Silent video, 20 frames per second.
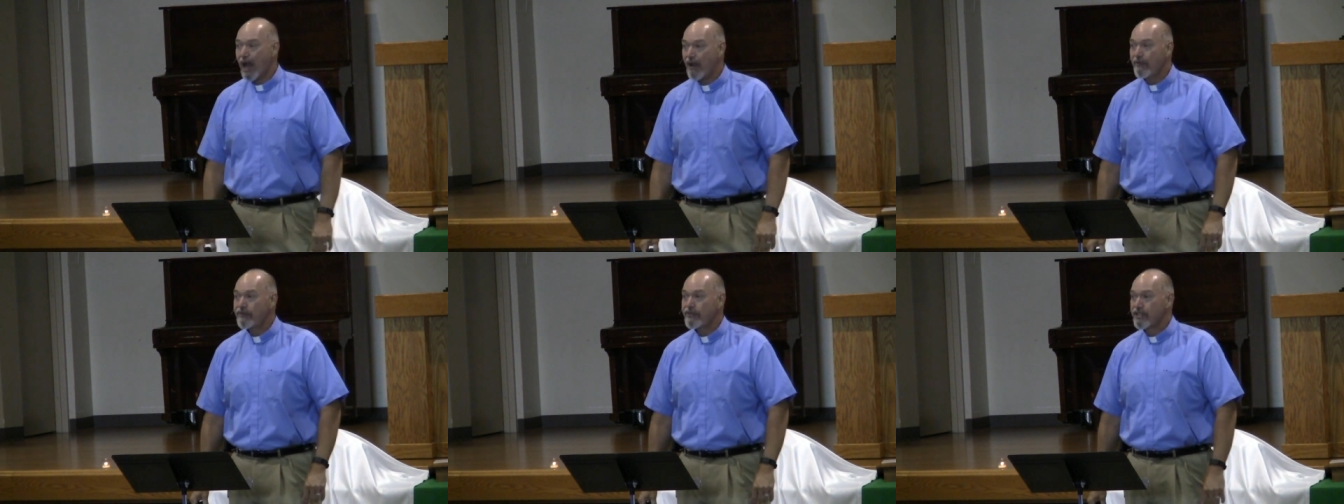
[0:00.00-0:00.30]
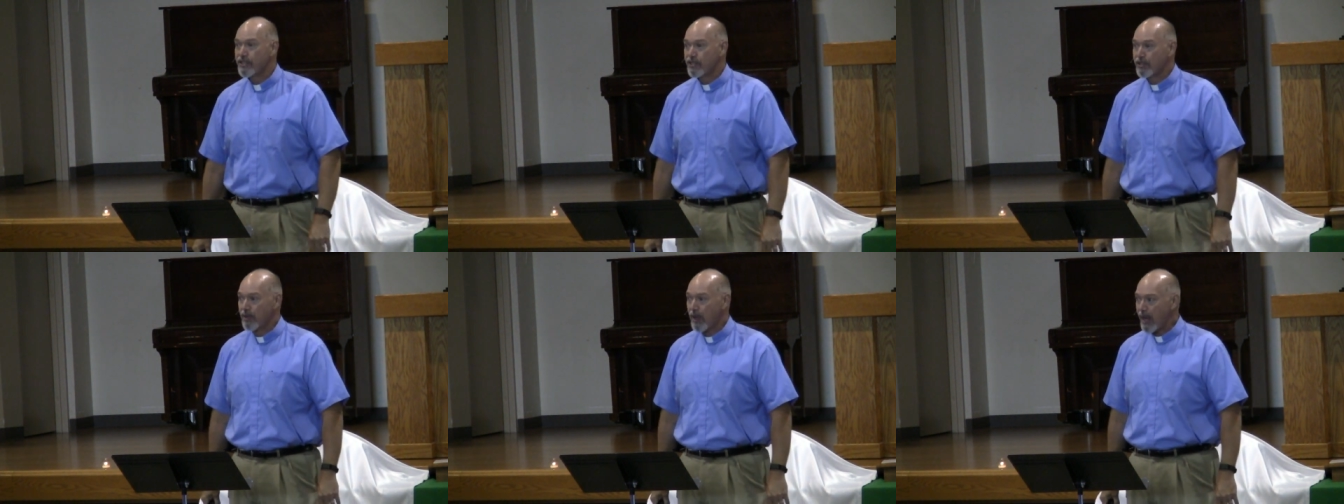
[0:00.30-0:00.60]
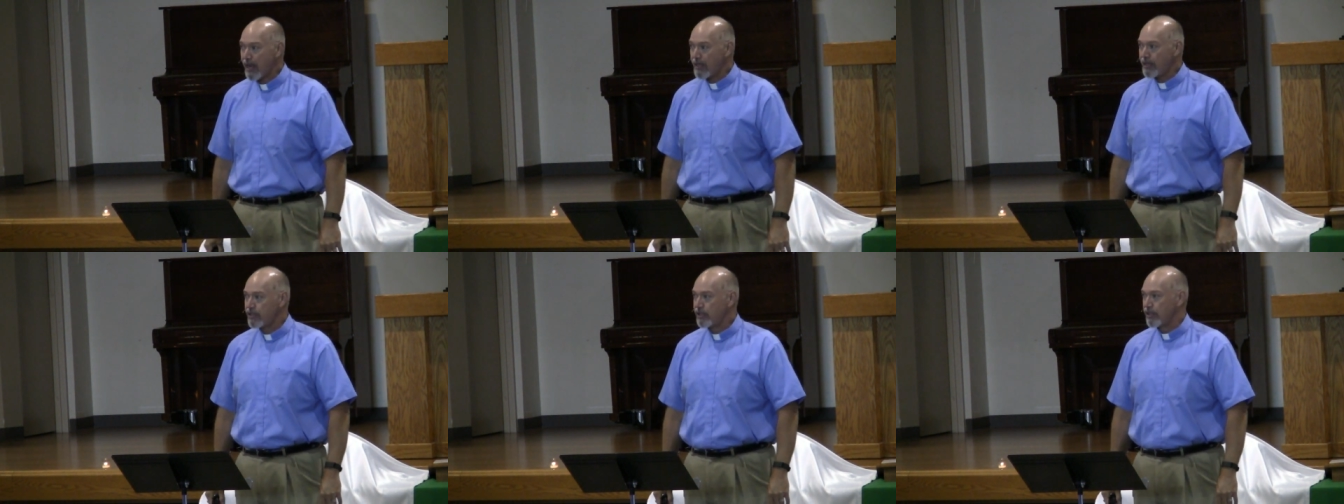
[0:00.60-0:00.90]
of
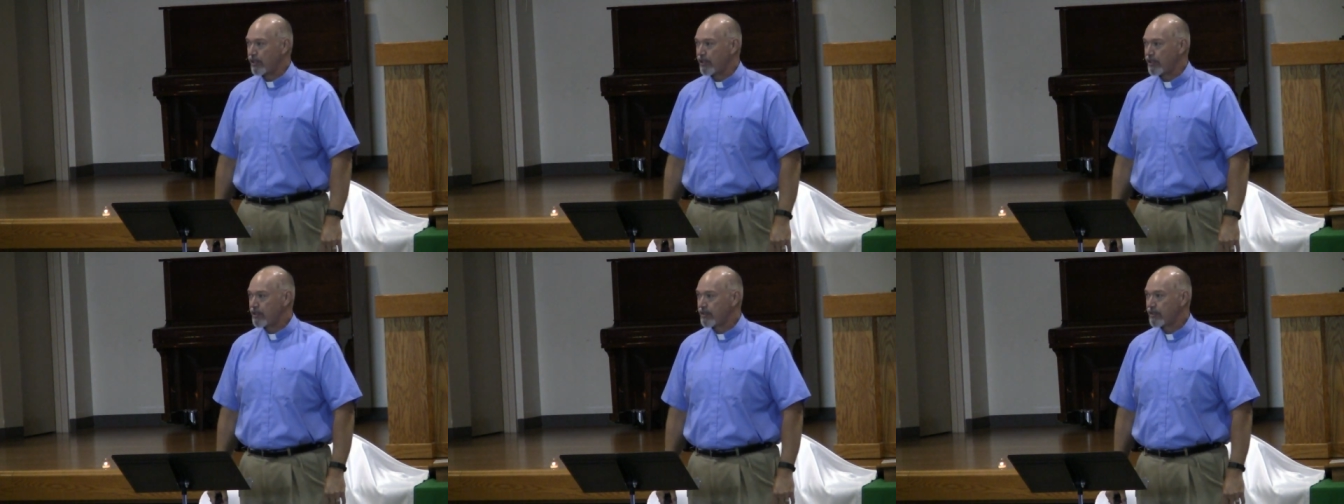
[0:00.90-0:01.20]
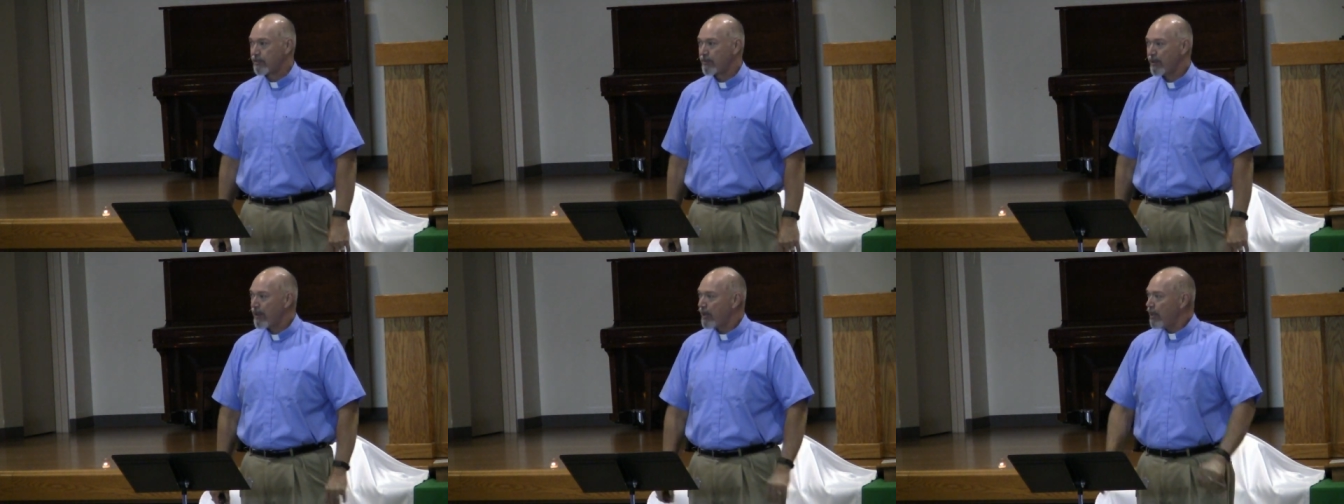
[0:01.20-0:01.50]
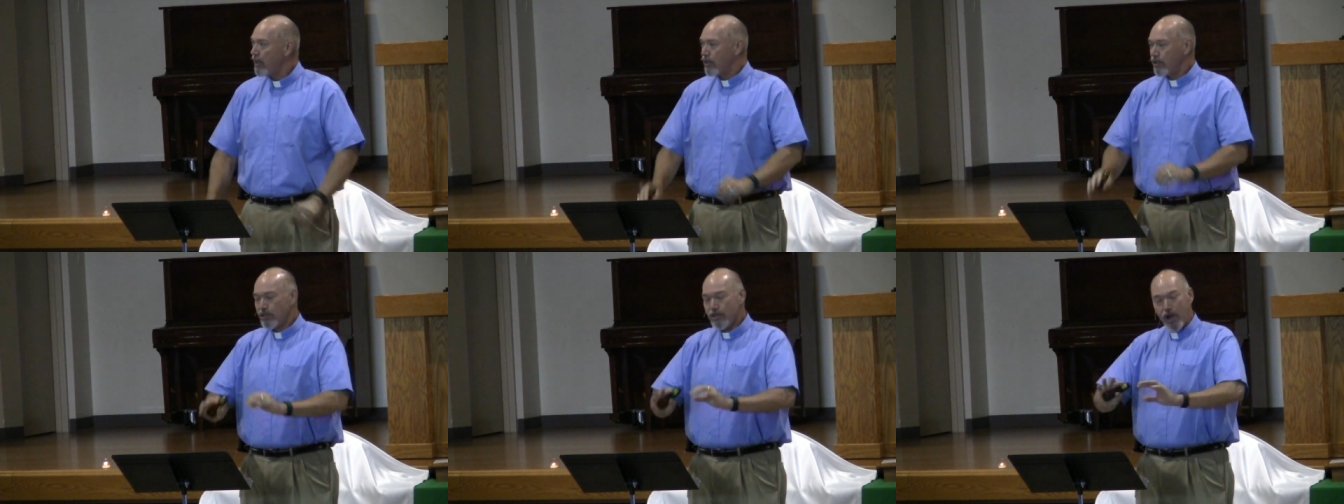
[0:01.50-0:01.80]
strangers.
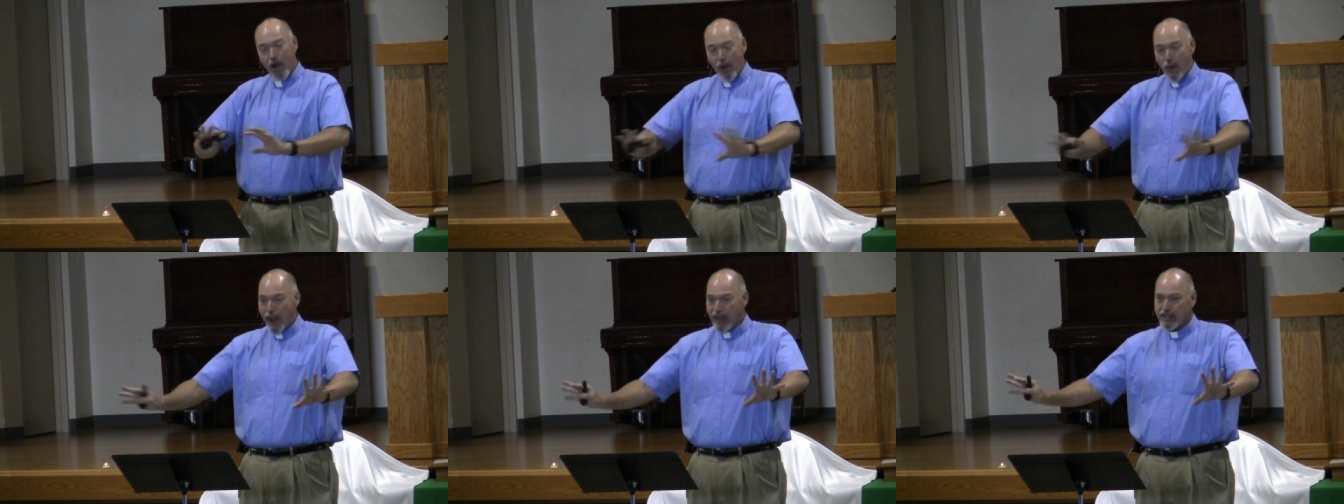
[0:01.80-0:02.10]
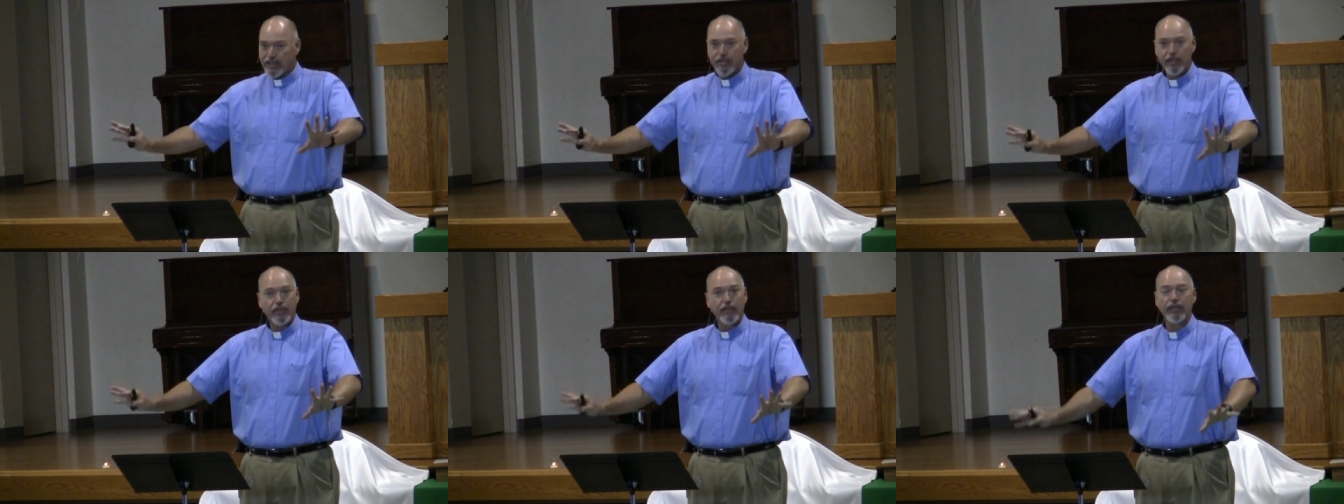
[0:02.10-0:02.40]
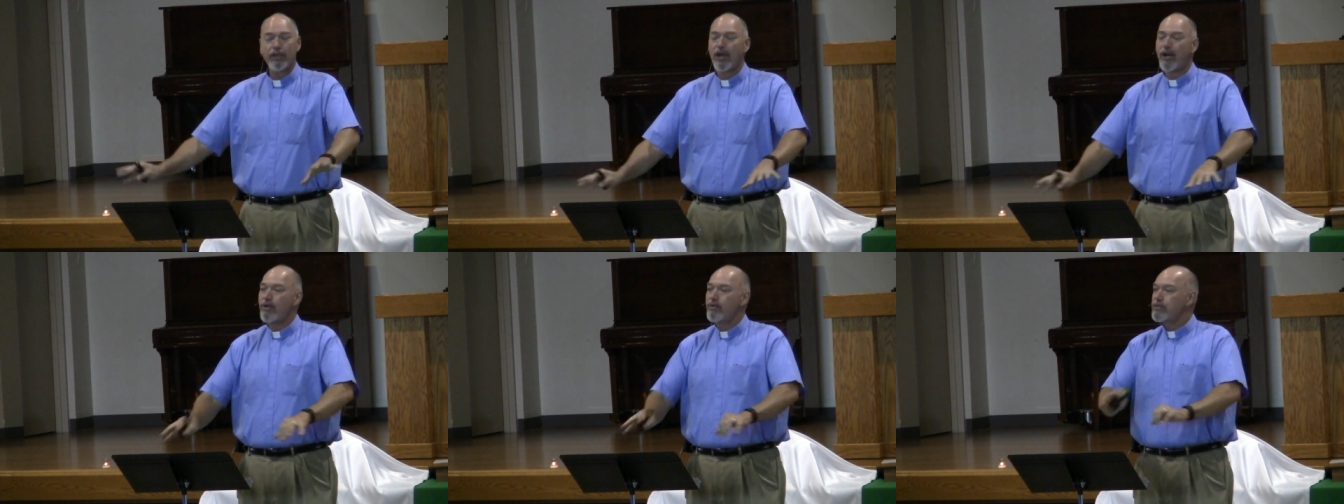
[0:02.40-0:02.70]
No extra
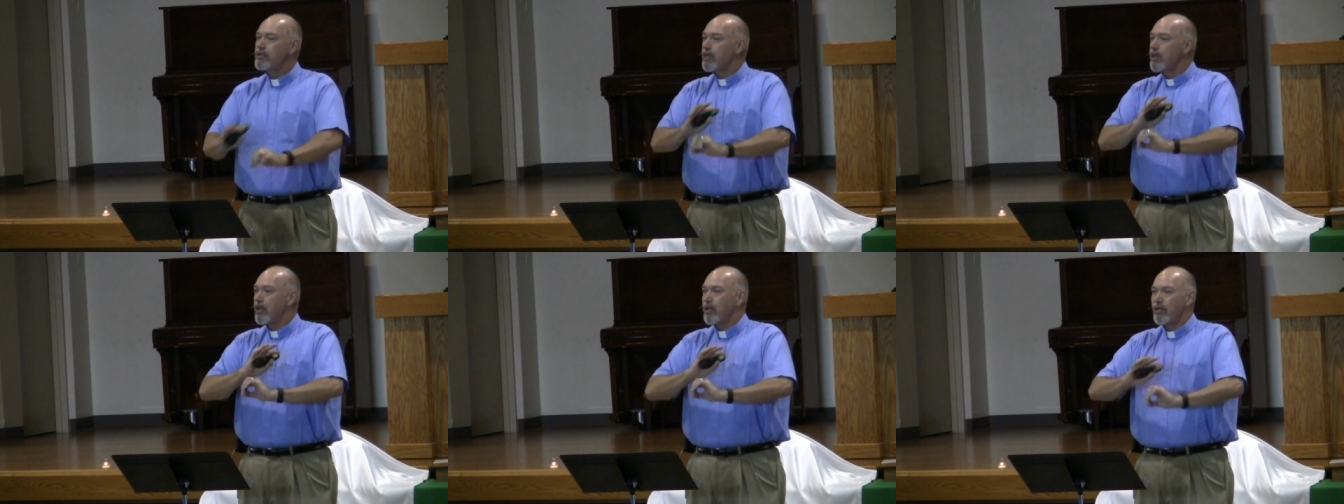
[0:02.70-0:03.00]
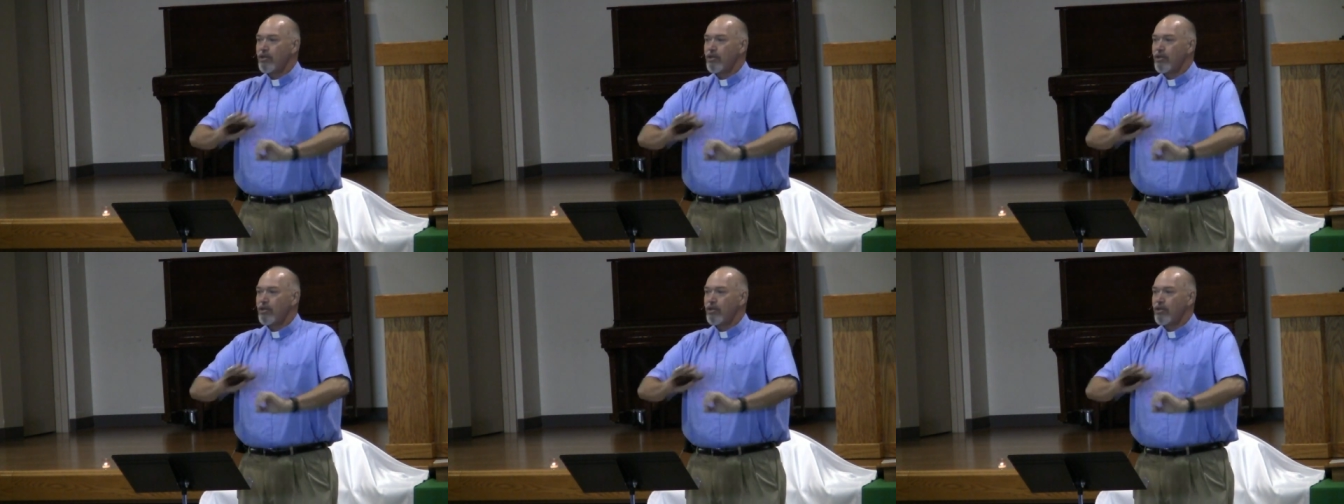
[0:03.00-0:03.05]
clothes,